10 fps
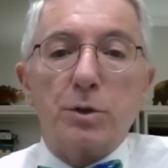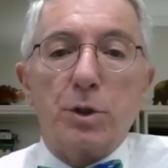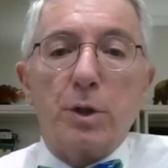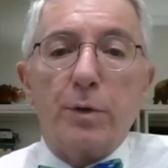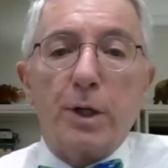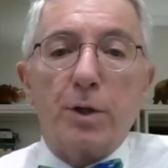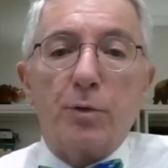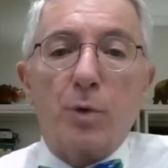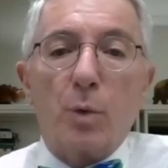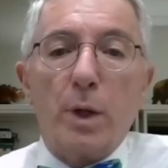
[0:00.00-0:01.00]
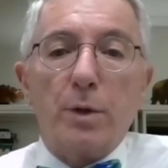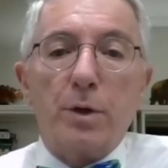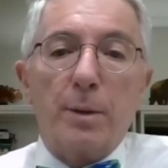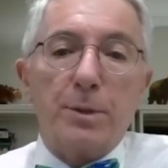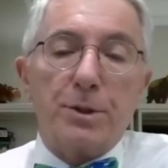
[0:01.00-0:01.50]
certificates for
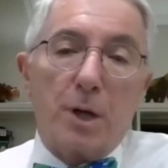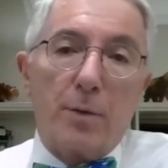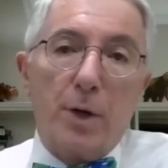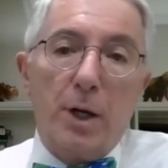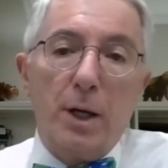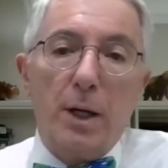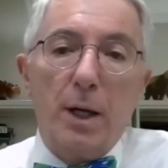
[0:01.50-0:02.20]
real-time discovery